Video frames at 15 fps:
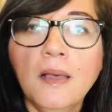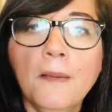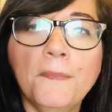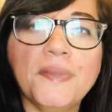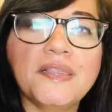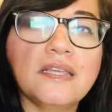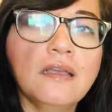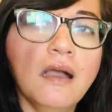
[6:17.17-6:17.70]

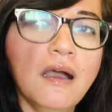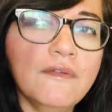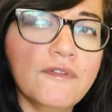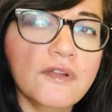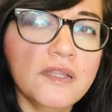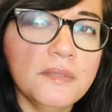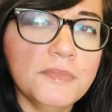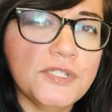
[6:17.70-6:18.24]
But the
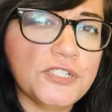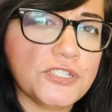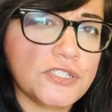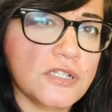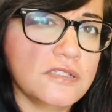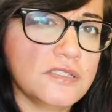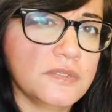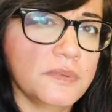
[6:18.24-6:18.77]
cover image is
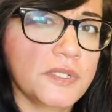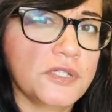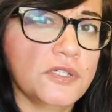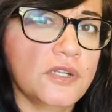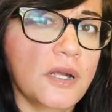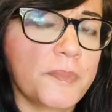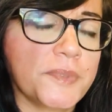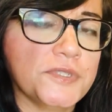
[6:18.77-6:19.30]
also a good
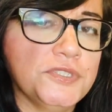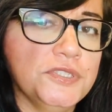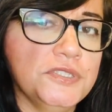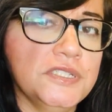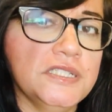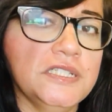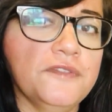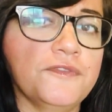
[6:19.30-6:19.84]

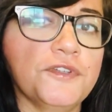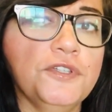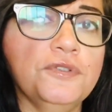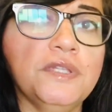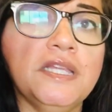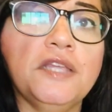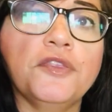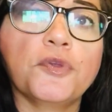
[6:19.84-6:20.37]
opportunity for you
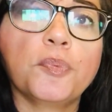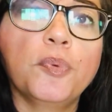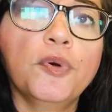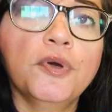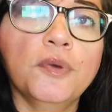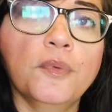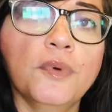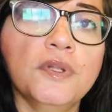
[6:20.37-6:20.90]
to either
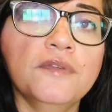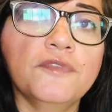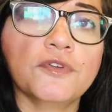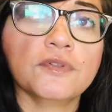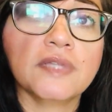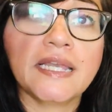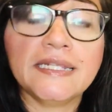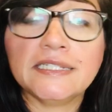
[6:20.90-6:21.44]
put one of your
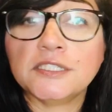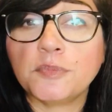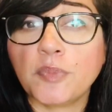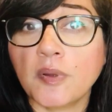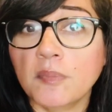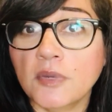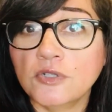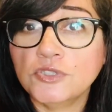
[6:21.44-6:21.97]
latest
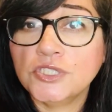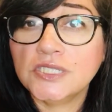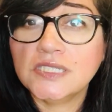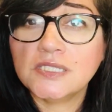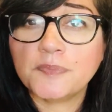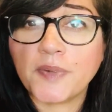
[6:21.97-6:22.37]
promotions,